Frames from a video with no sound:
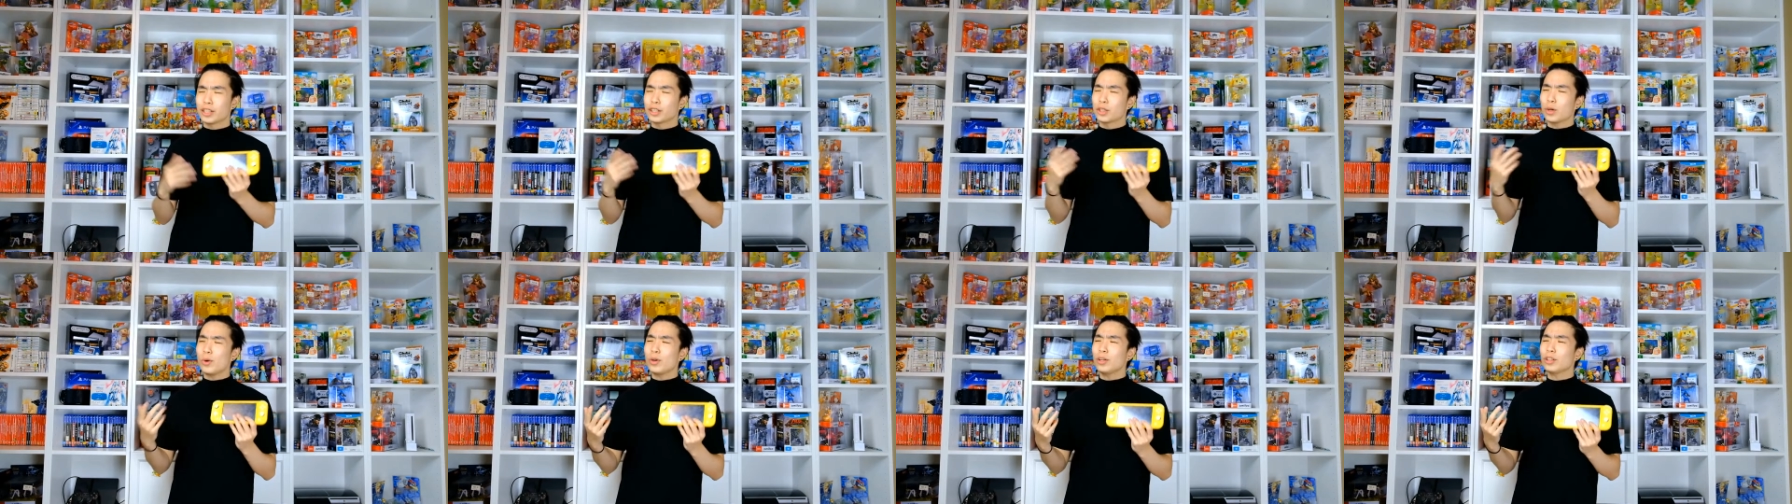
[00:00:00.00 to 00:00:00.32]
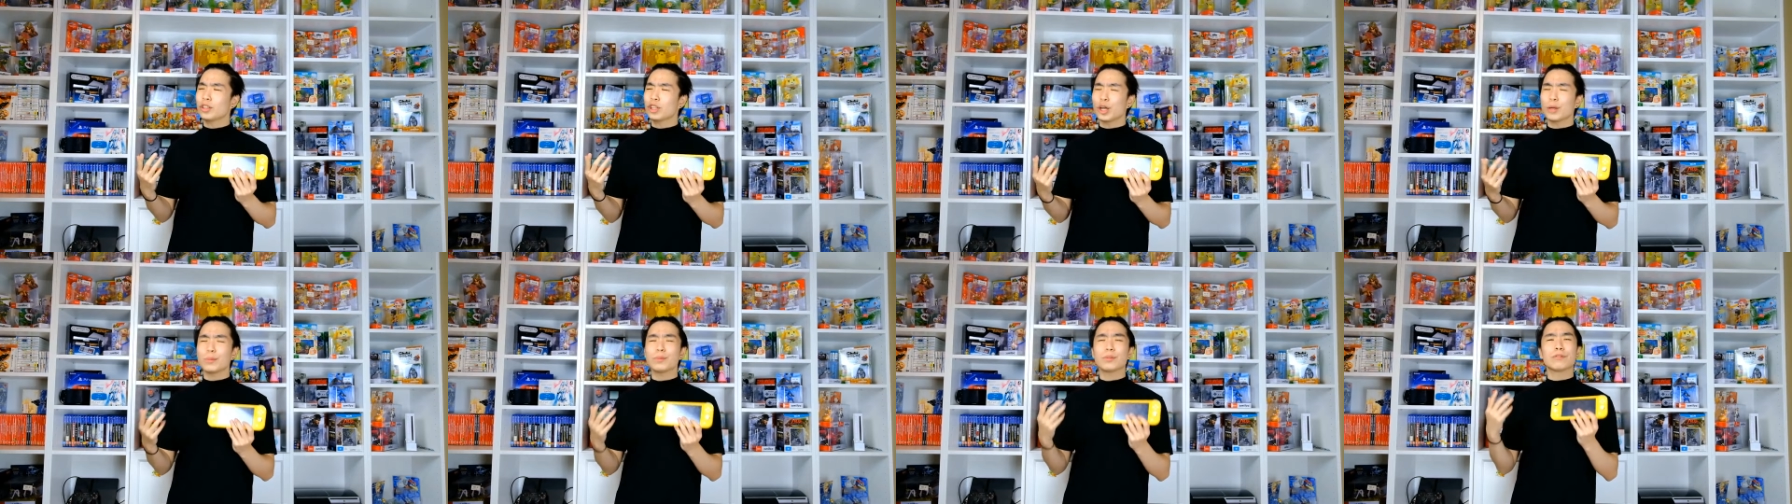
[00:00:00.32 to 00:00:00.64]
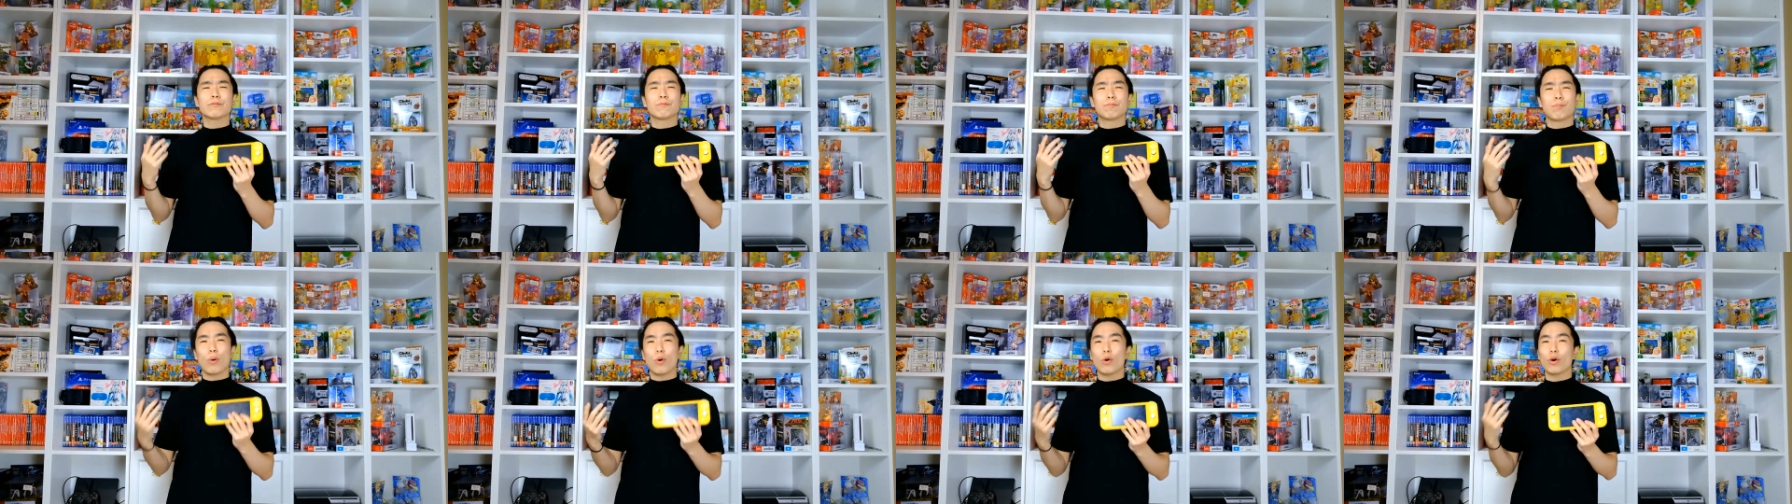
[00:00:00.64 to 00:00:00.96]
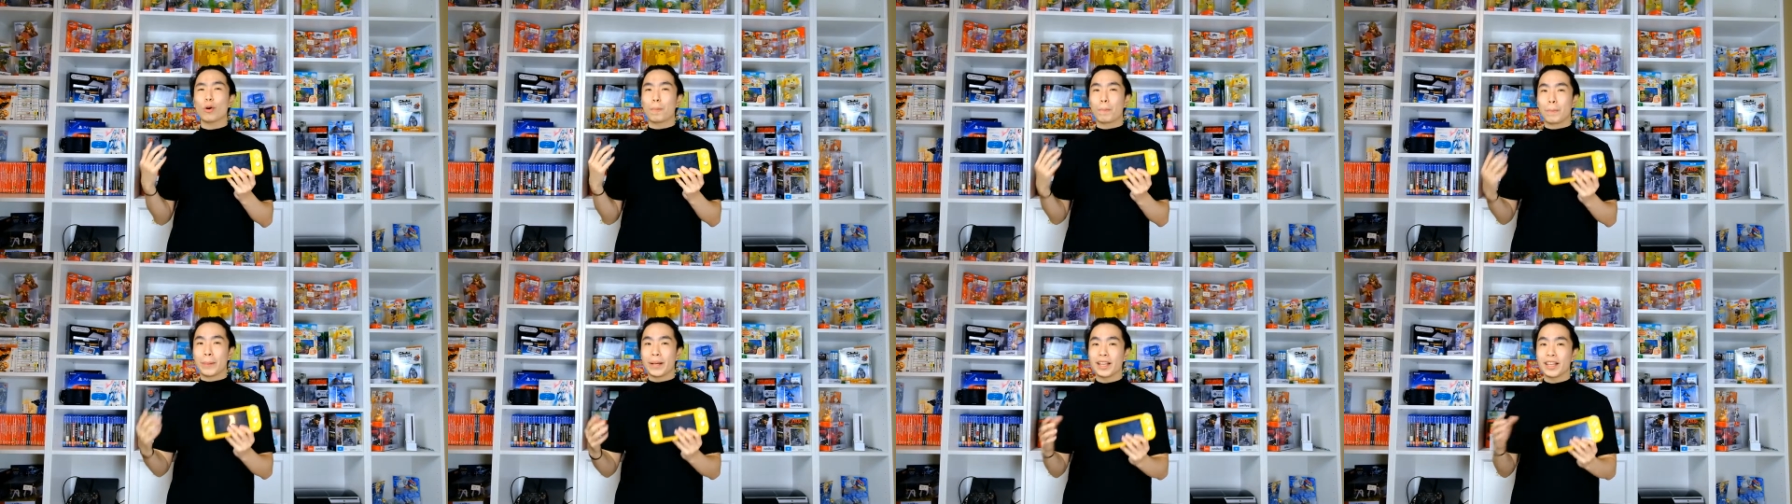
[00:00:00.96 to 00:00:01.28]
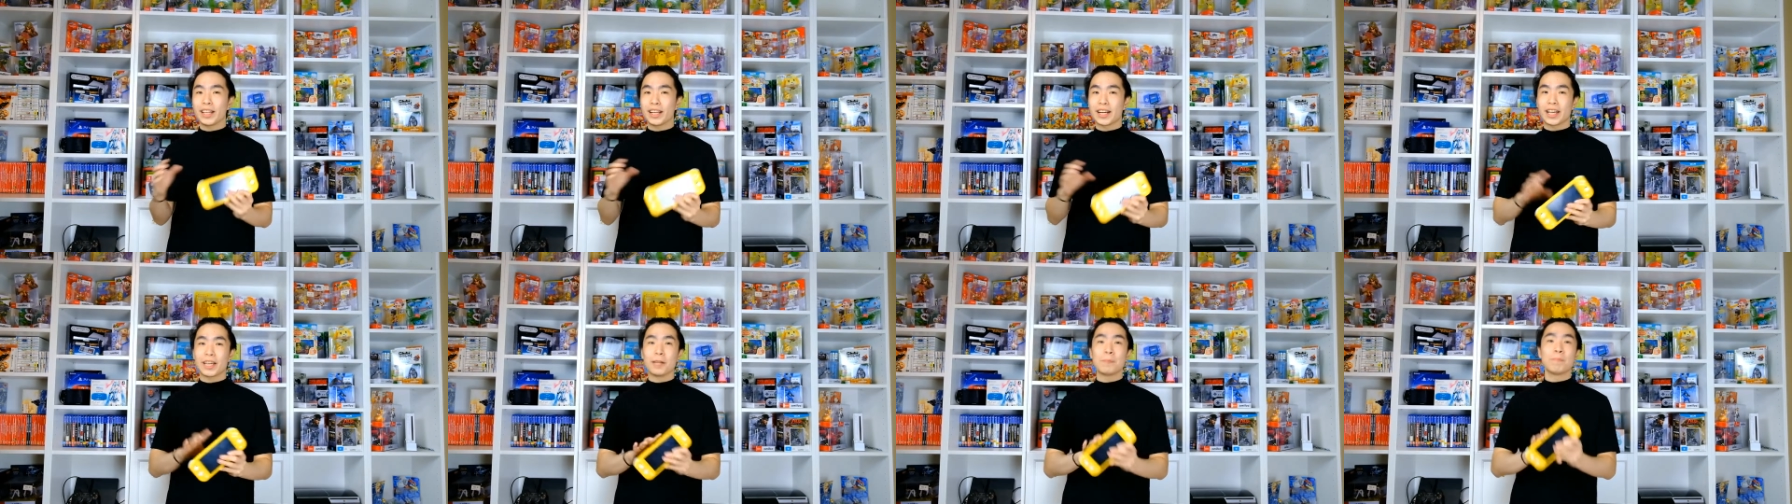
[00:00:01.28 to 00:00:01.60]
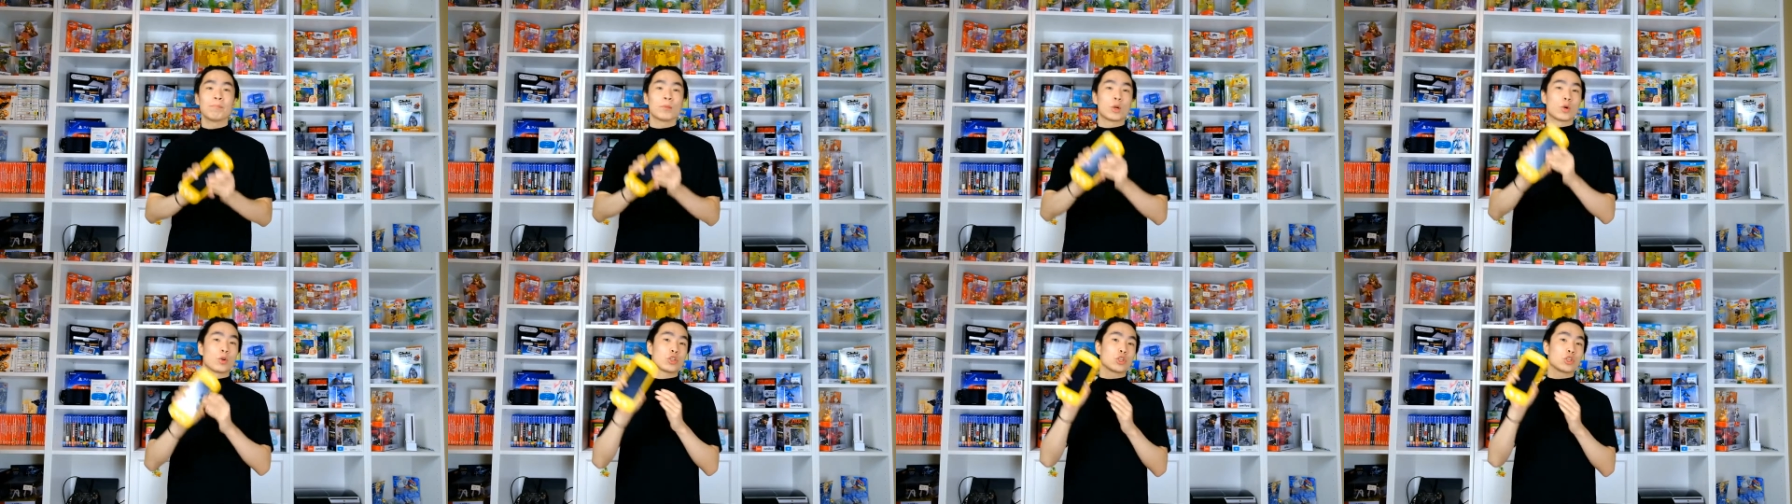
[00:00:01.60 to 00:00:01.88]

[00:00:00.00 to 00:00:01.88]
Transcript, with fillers: So in terms of portability,